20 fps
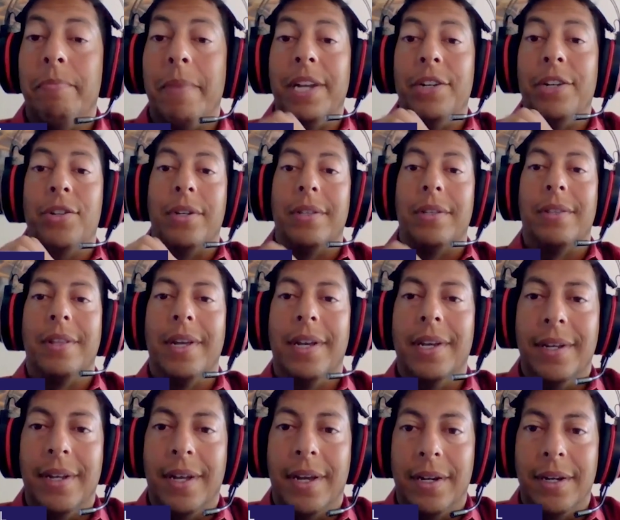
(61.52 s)
mention
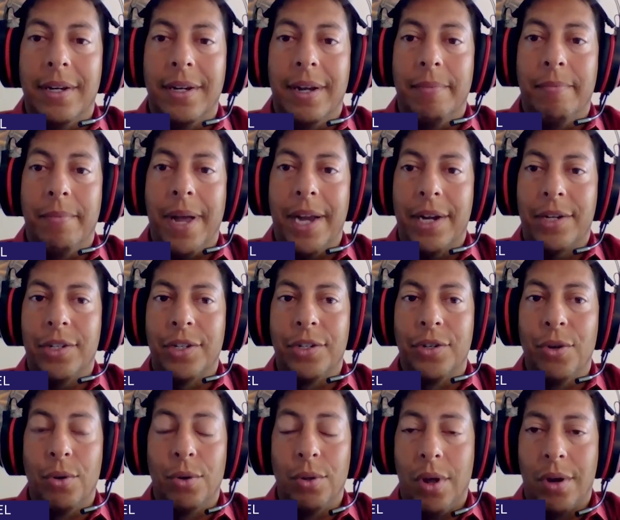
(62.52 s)
that I'm actually
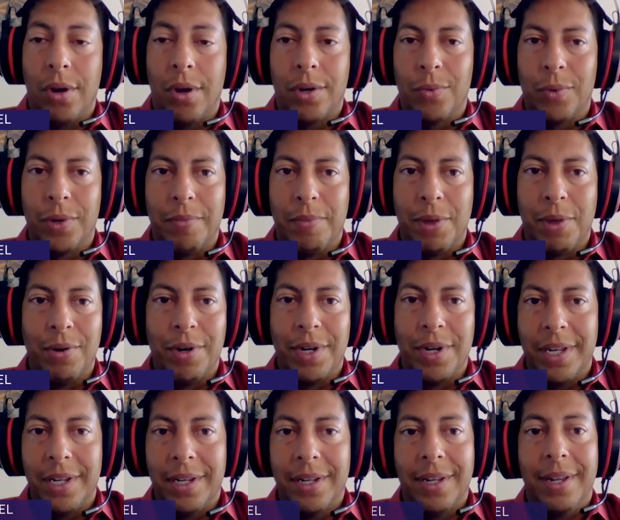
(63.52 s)
no longer with
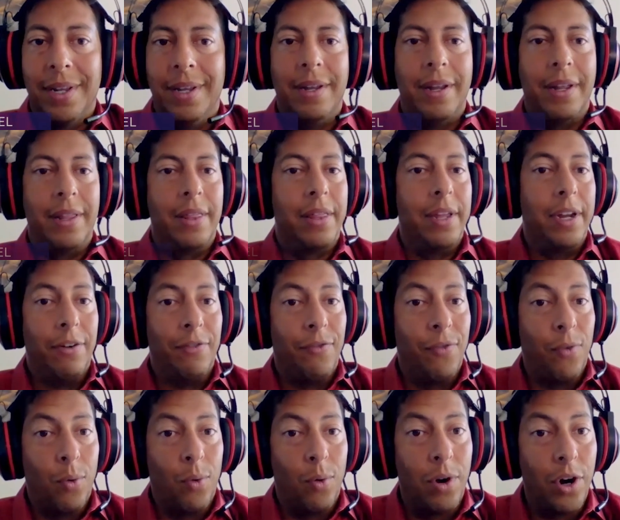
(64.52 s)
Immunity and
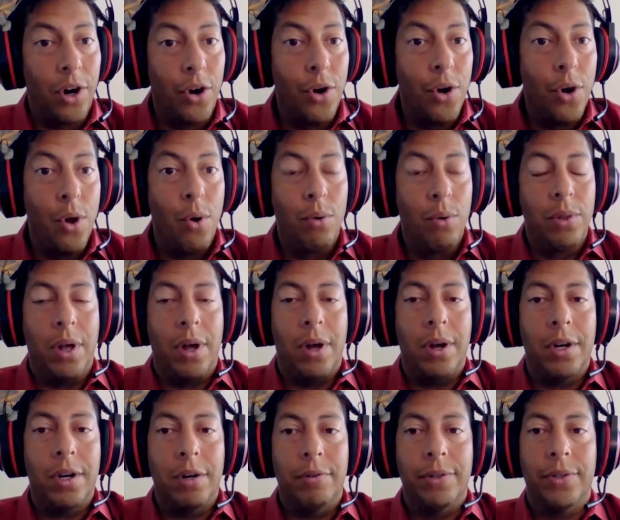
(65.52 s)
therefore no
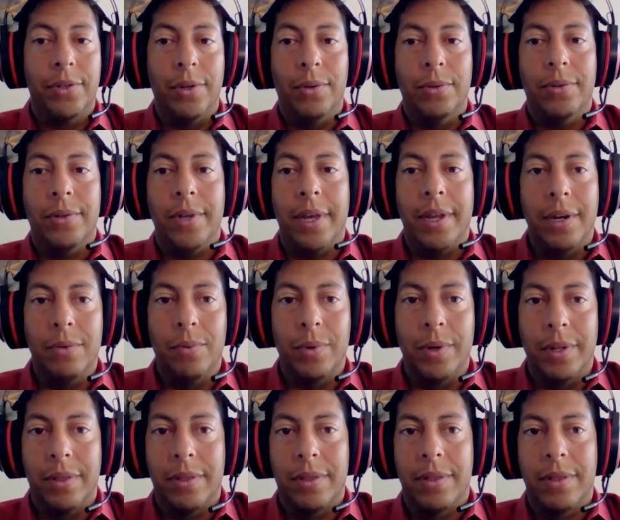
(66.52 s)
longer associated
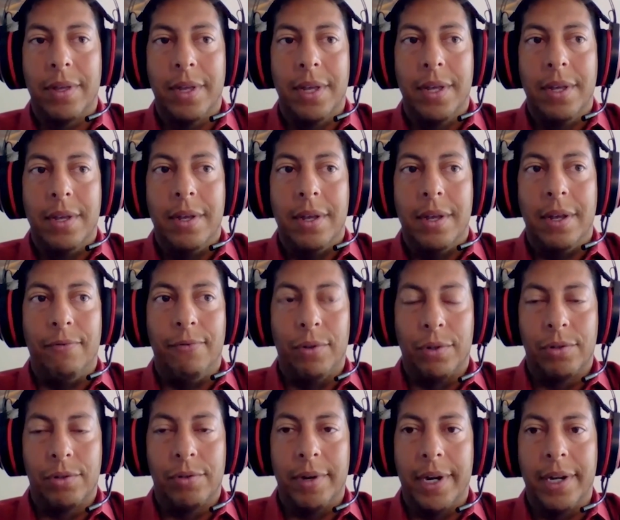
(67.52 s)
with
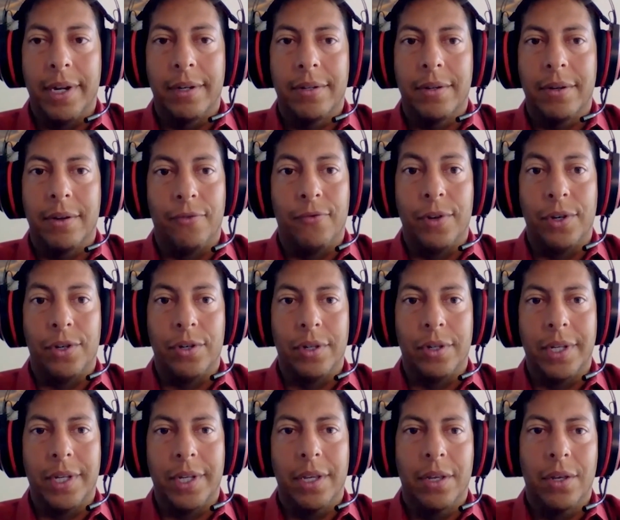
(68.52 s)
Infiltrate
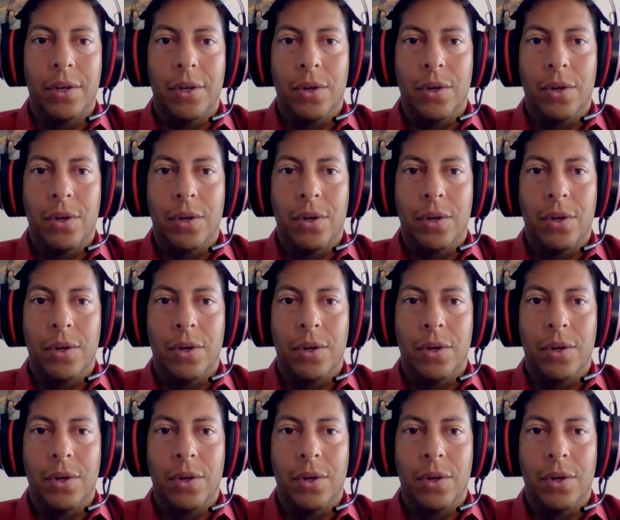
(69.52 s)
officially